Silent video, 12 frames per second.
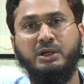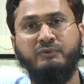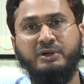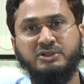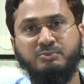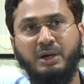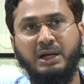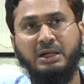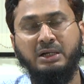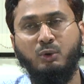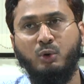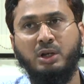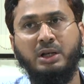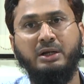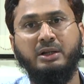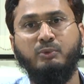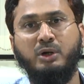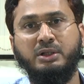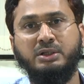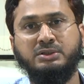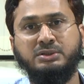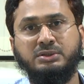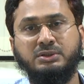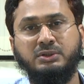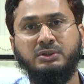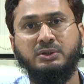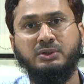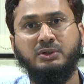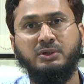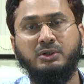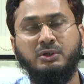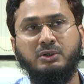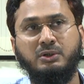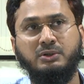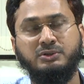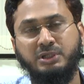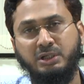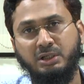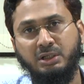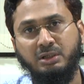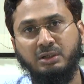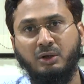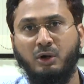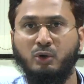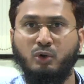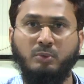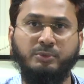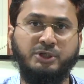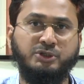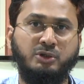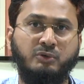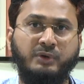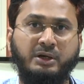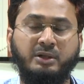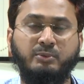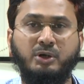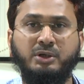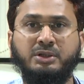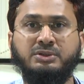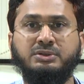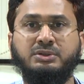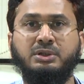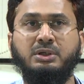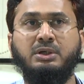If it is mild, oral antibiotics, single or combination of antibiotics.